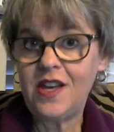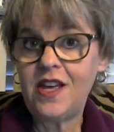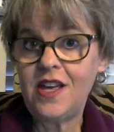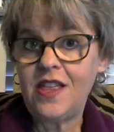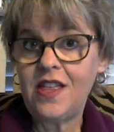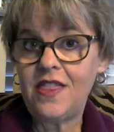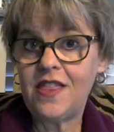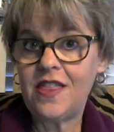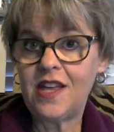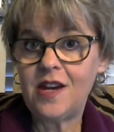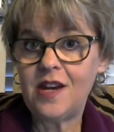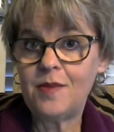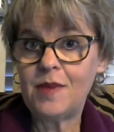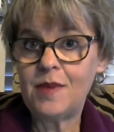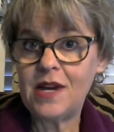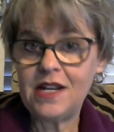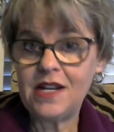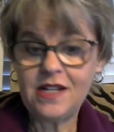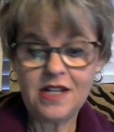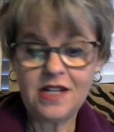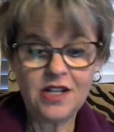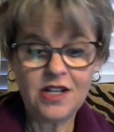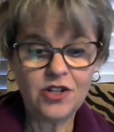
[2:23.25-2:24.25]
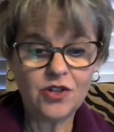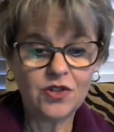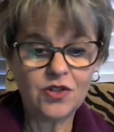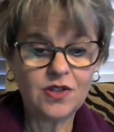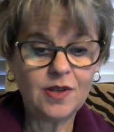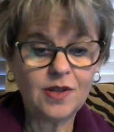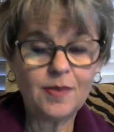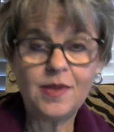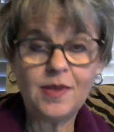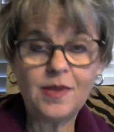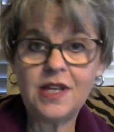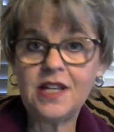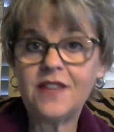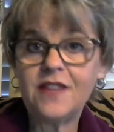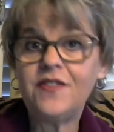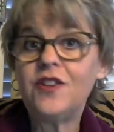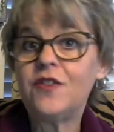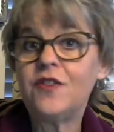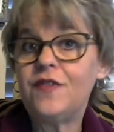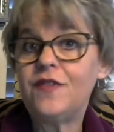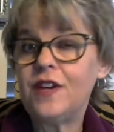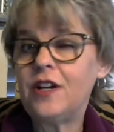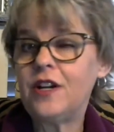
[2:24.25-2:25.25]
that it might hinder something if you're
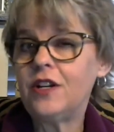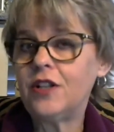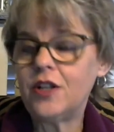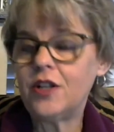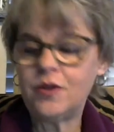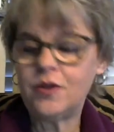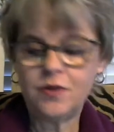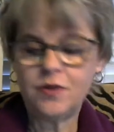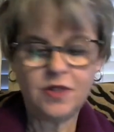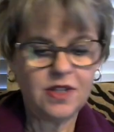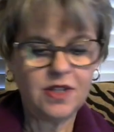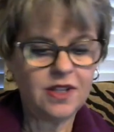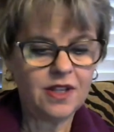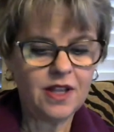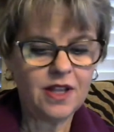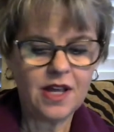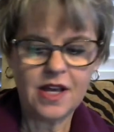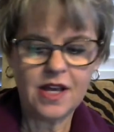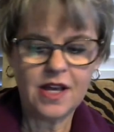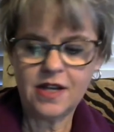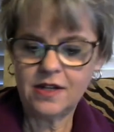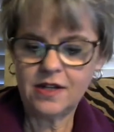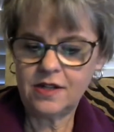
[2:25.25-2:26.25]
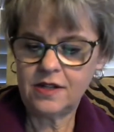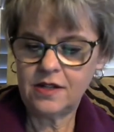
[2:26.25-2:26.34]
very close to the line.